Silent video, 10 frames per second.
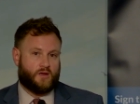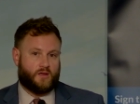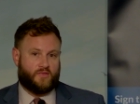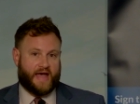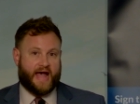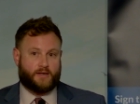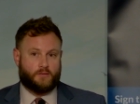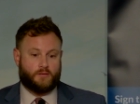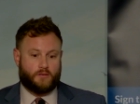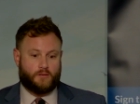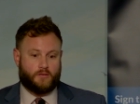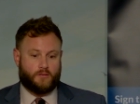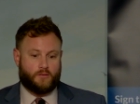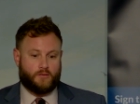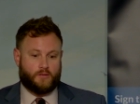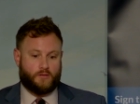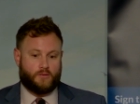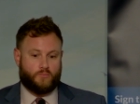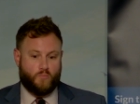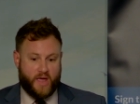that
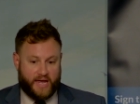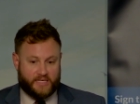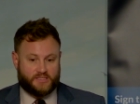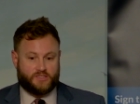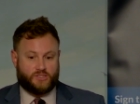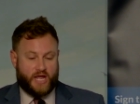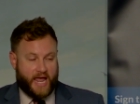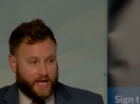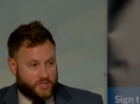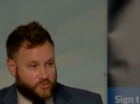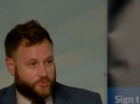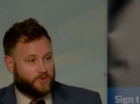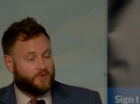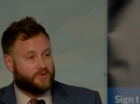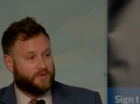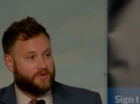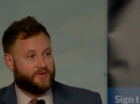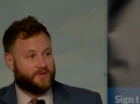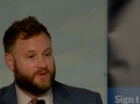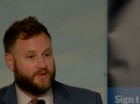makes tangible
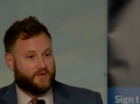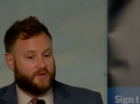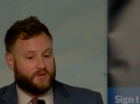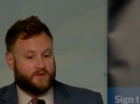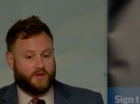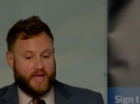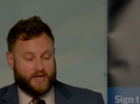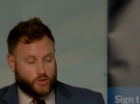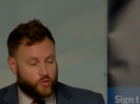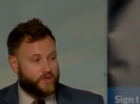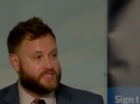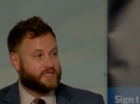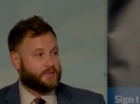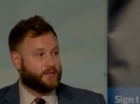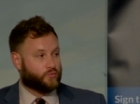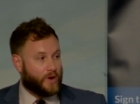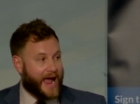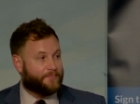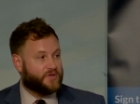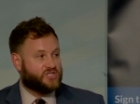and increasingly
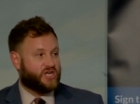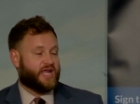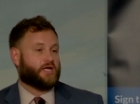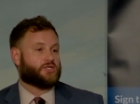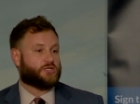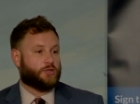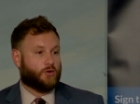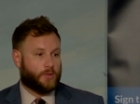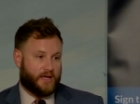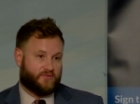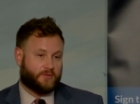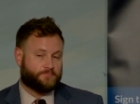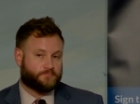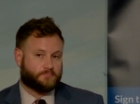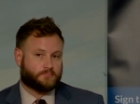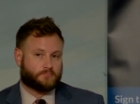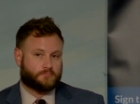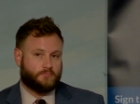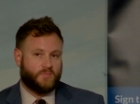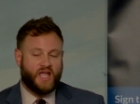rapid change at the local level.
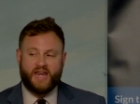And I